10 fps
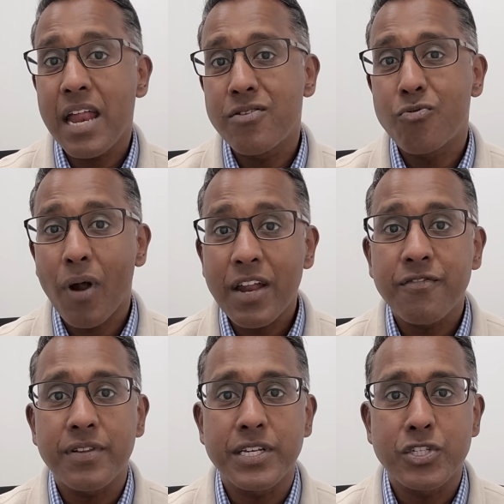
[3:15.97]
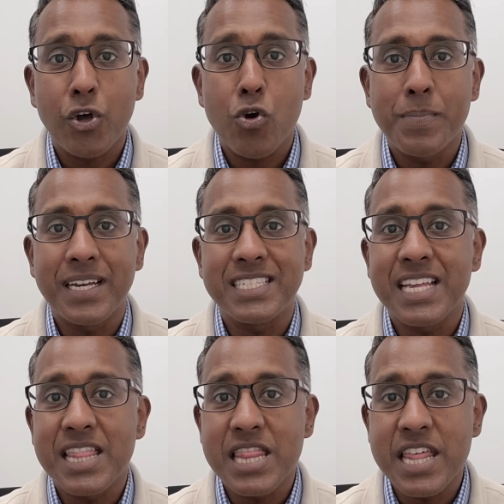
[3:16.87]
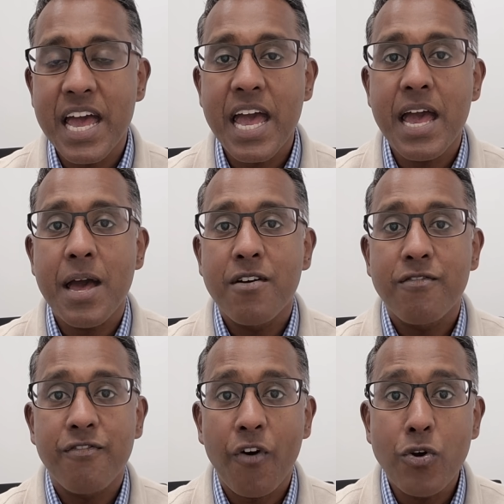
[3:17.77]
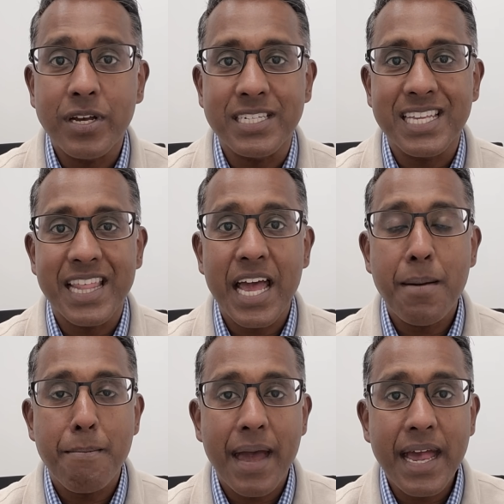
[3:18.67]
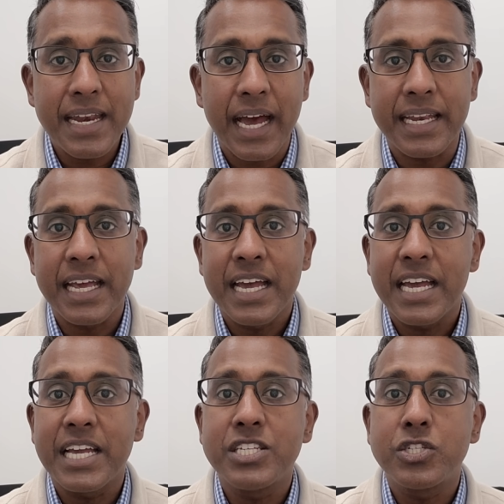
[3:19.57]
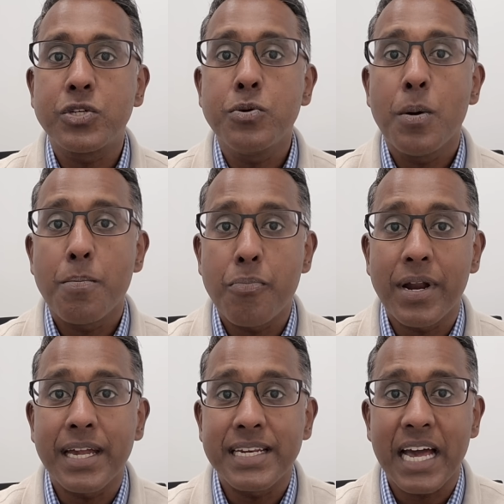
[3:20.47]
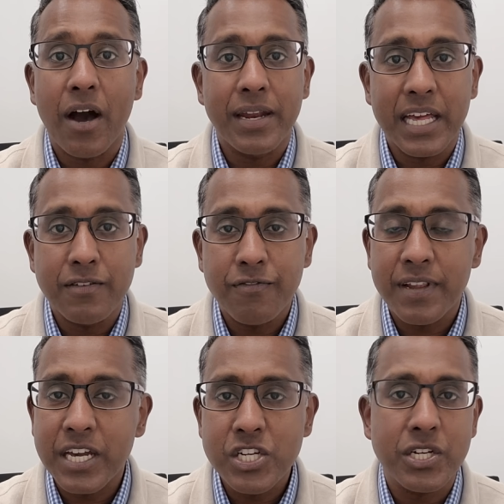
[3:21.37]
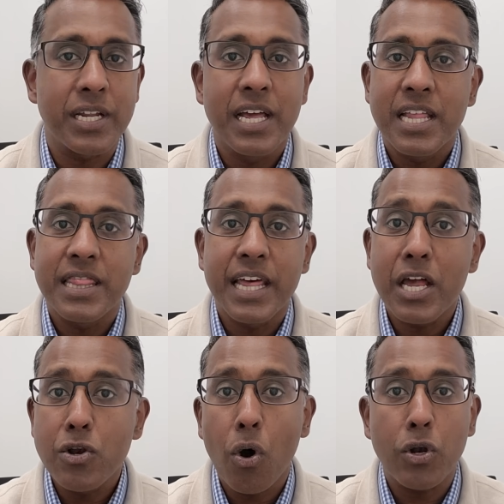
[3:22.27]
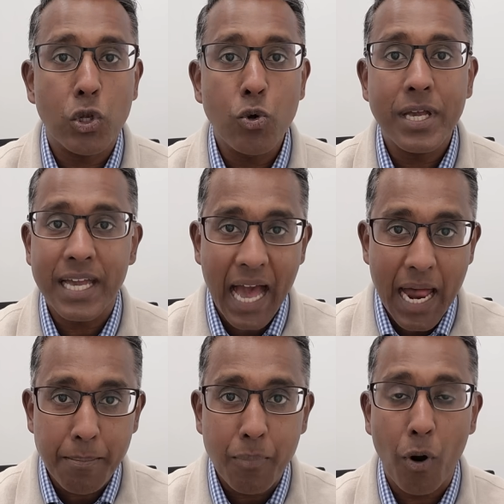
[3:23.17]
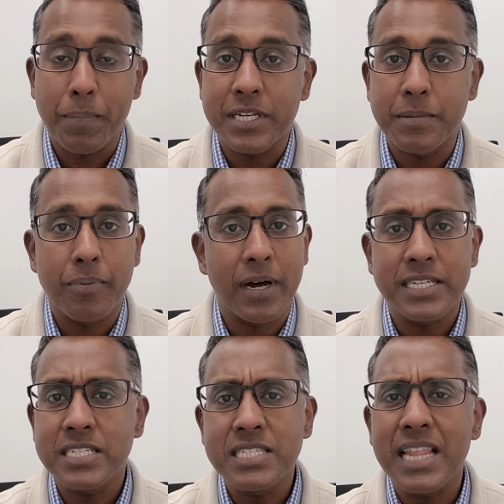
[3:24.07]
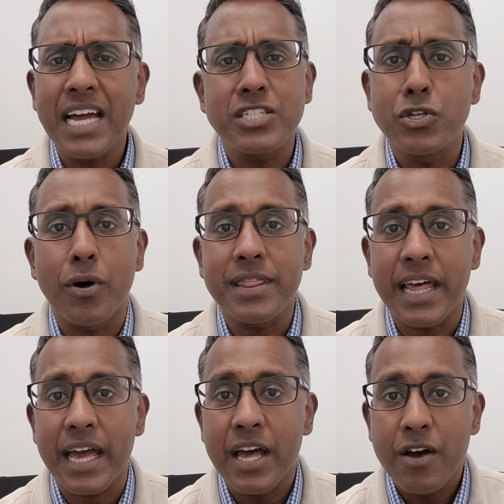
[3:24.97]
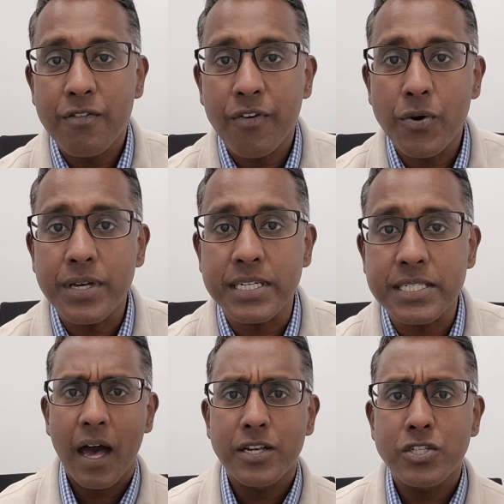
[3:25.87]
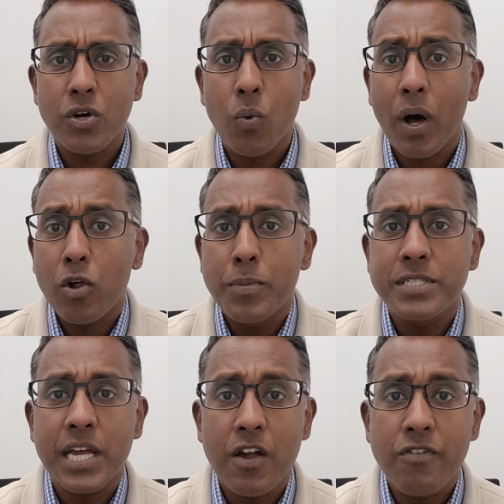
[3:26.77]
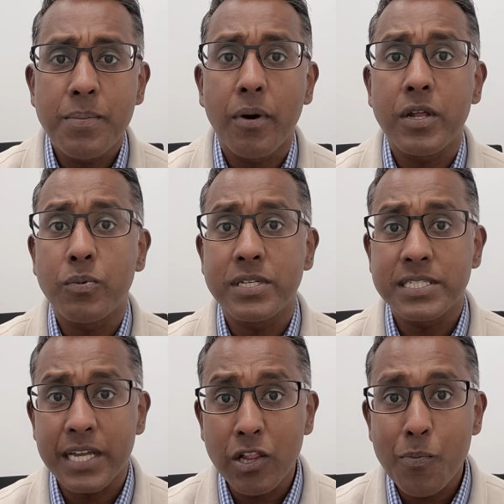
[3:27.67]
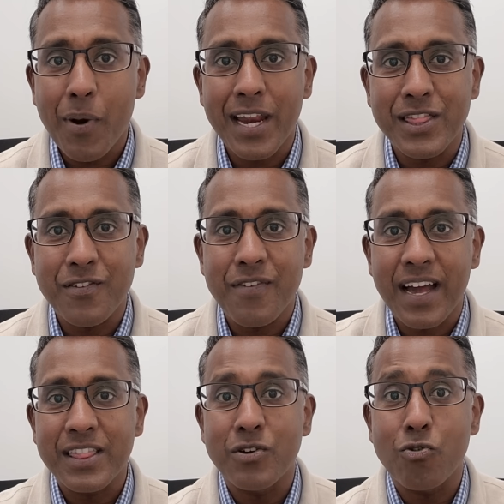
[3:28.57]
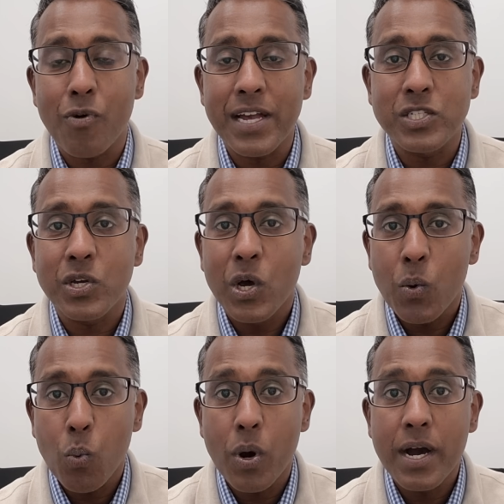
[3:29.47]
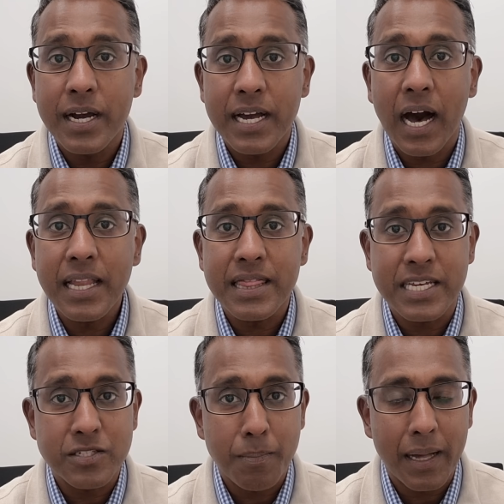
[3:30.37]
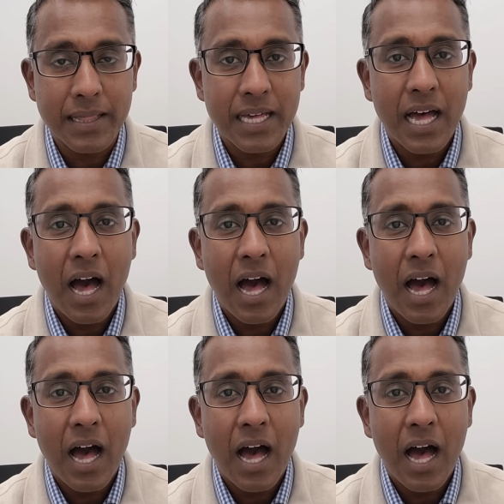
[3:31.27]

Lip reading: And rightfully so, because their focus, their mandate is to bring down inflation. They're not looking at property prices. That's not their focus. And so while almost everybody was celebrating the fact that rates were cut this month,